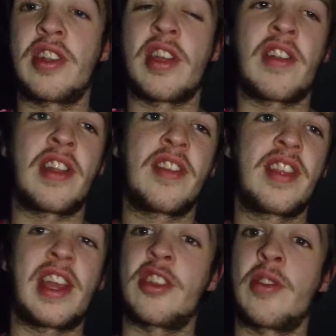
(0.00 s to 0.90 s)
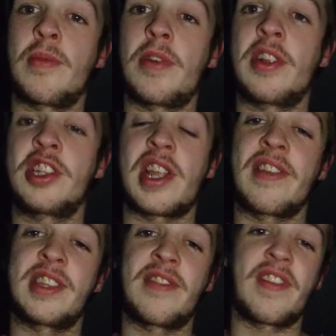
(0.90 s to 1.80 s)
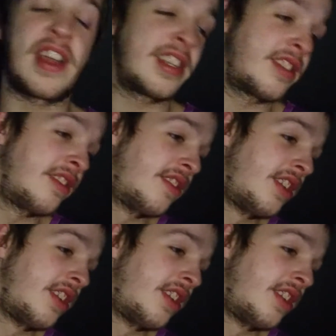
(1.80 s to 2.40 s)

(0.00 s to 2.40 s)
it or anything. I do apologise if it hasn't.